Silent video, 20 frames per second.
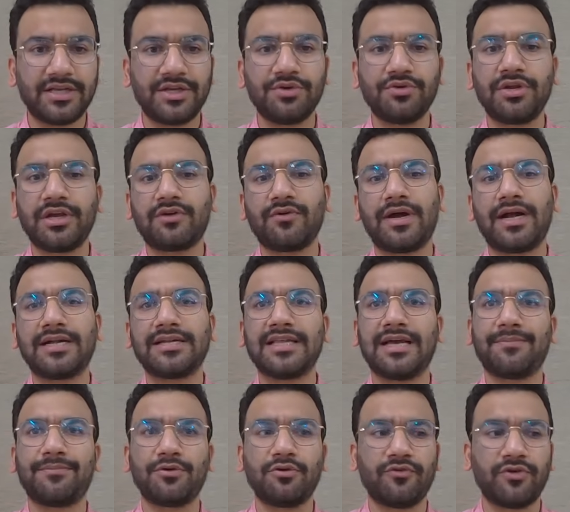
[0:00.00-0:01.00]
you require the
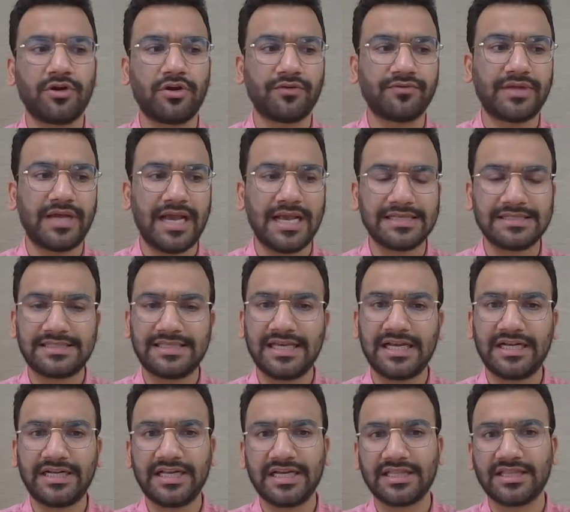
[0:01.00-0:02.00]
approval of the
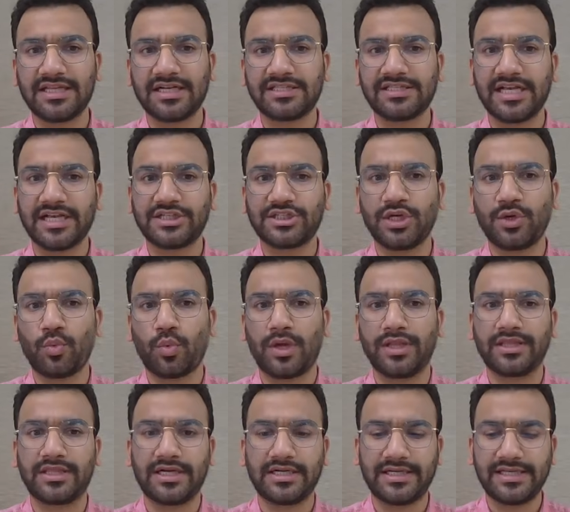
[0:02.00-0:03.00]
NCLT under section
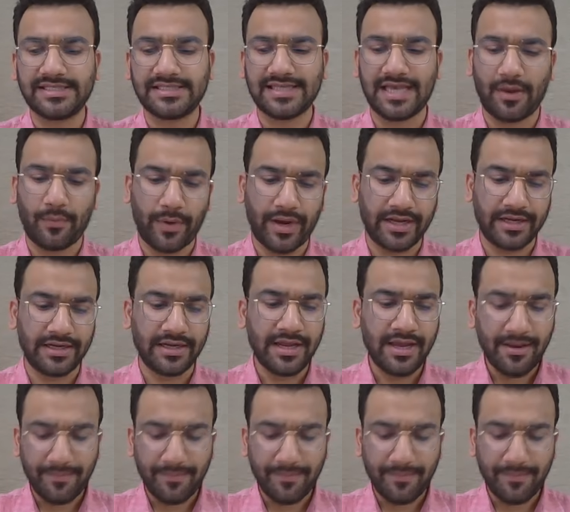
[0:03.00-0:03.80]
137.